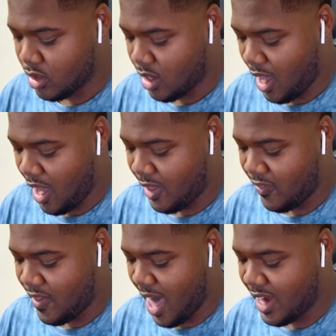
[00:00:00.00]

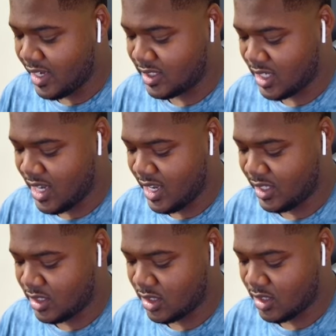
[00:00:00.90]
and that is
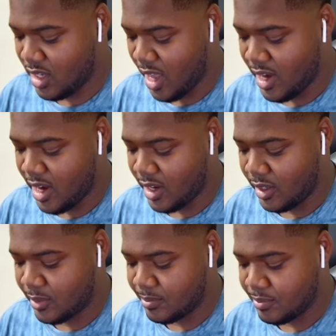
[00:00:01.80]
it. And then
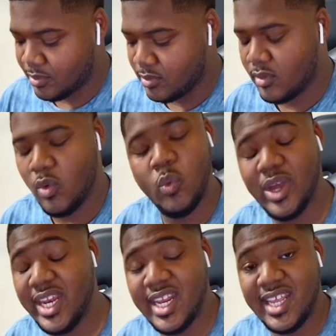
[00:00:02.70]
um, we
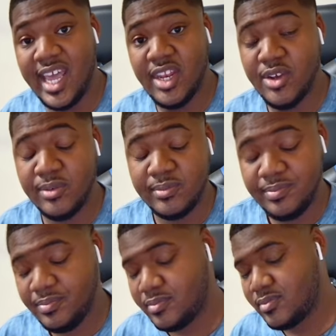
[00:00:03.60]
need Ginyu.
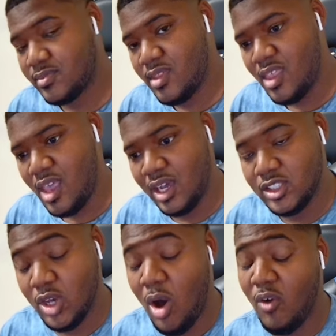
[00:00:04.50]

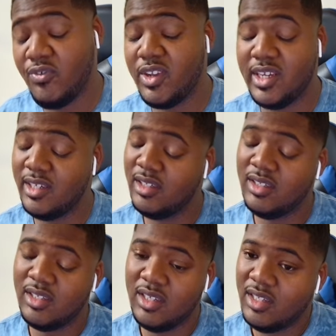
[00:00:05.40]
So hopefully
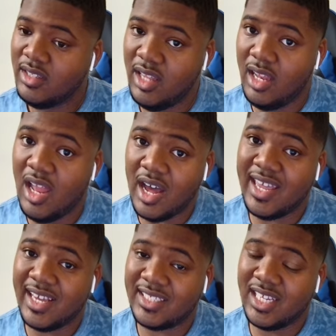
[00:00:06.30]
the luck
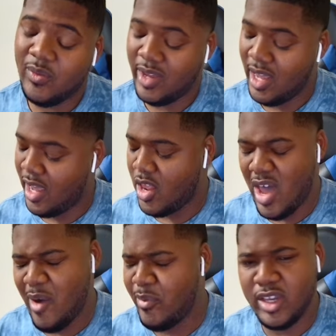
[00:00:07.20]
kicks in and we can
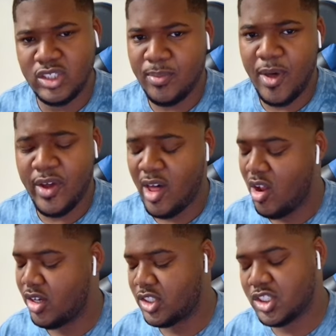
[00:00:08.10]
Ginyu and we can use some other
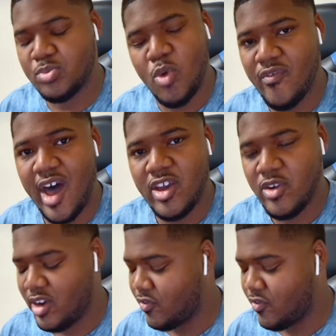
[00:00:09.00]
LRs. There's just more value here